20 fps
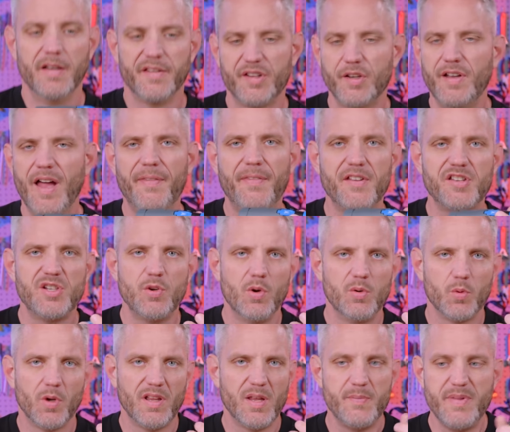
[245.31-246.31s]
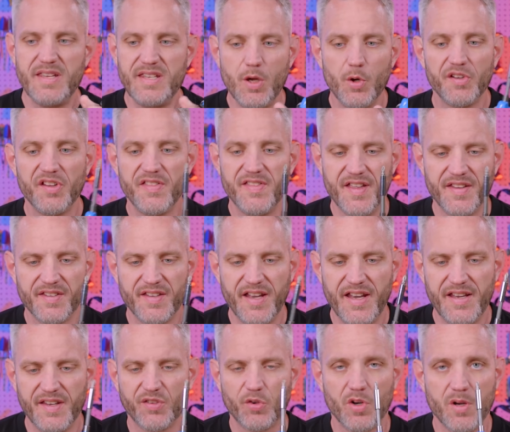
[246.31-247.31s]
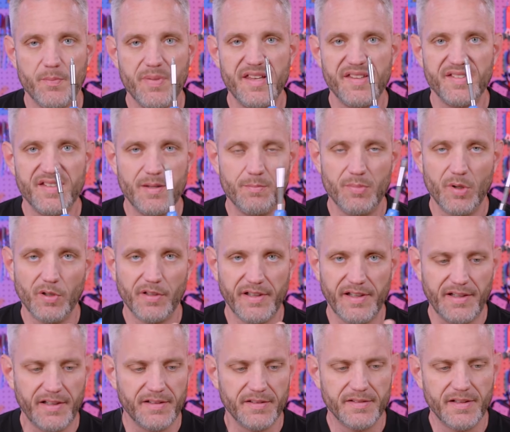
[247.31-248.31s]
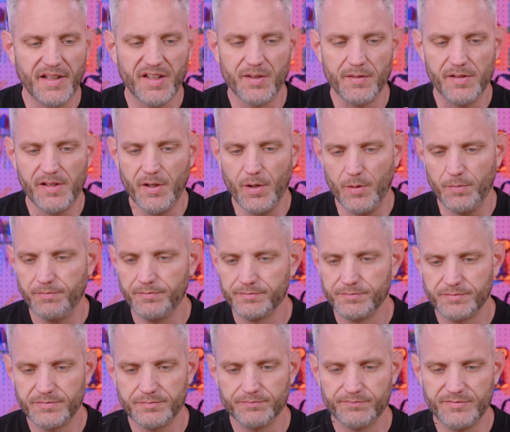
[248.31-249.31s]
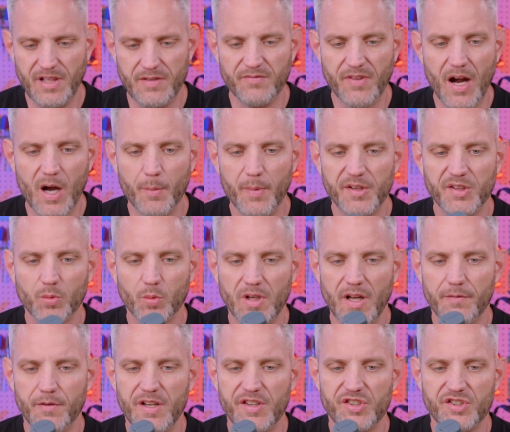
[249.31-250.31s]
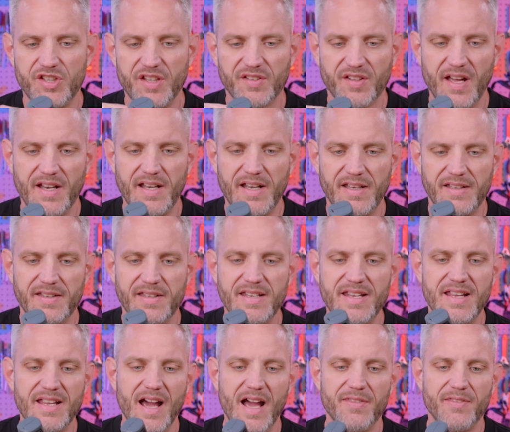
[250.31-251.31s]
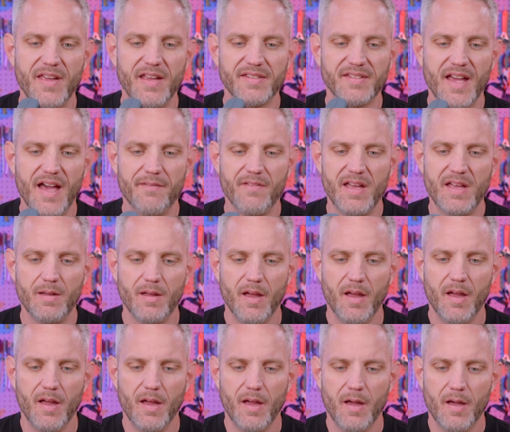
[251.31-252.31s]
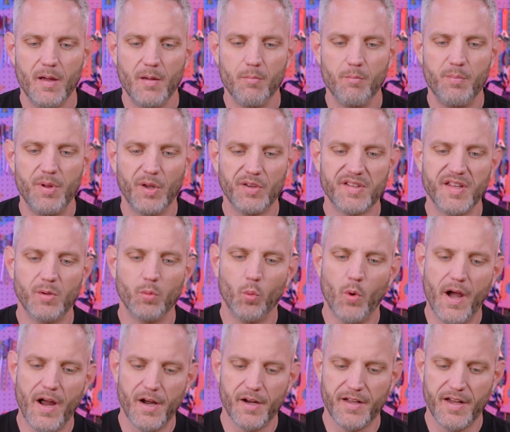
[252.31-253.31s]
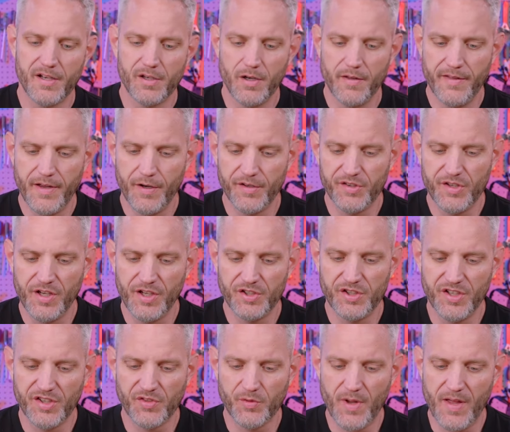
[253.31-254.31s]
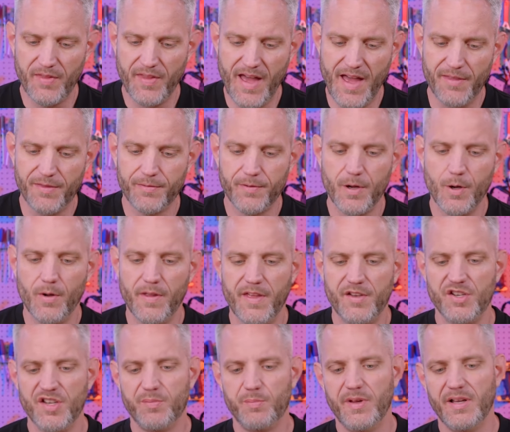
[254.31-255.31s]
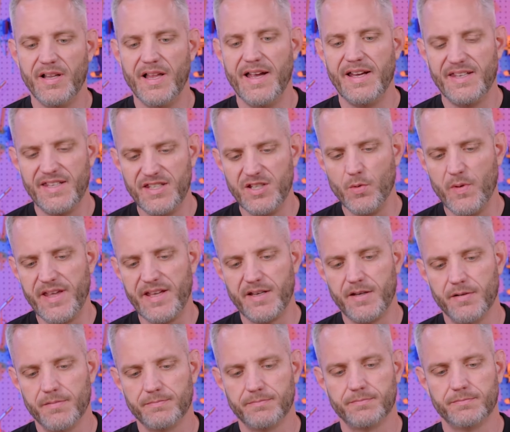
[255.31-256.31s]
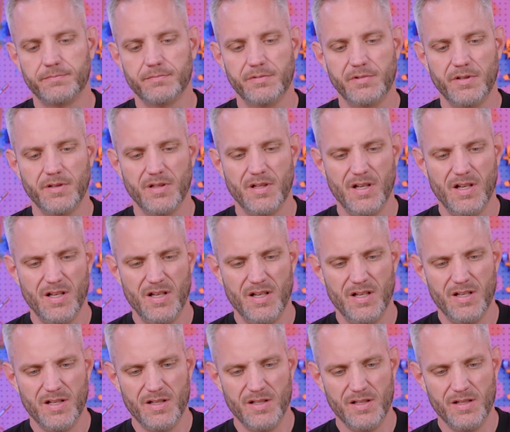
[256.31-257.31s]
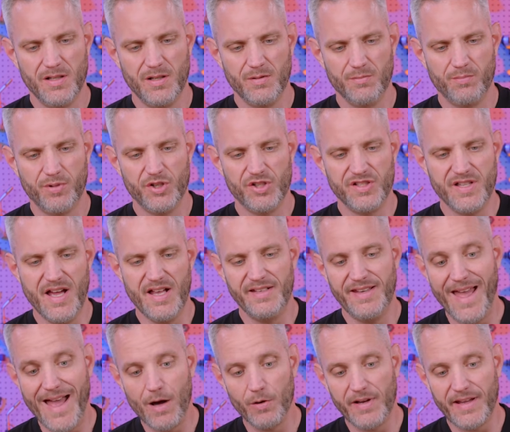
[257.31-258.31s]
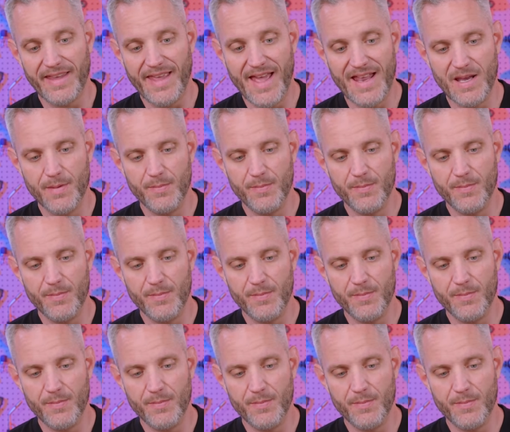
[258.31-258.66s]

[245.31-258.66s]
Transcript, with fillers: So not that you would really be using this in any sort of PC building, you know, environment or whatever. It's just kind of neat, I think, to have a built-in wire cutter in there. So you can just thread that through and then just be like, yoink. And push that down again